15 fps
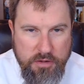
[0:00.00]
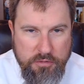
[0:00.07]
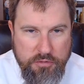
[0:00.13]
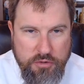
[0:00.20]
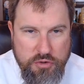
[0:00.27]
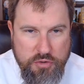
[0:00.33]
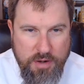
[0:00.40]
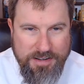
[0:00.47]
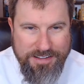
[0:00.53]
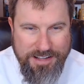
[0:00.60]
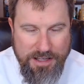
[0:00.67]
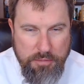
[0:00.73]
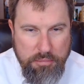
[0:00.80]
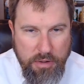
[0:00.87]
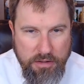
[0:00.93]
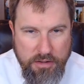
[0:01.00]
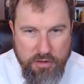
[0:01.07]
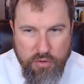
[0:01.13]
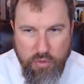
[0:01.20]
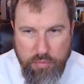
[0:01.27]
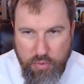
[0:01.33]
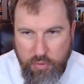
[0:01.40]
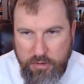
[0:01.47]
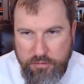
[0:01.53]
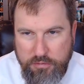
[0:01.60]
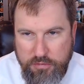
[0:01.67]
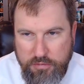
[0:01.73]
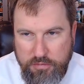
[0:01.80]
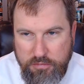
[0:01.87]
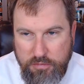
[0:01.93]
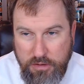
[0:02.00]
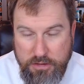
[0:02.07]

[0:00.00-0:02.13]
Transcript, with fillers: this to try to gain political points,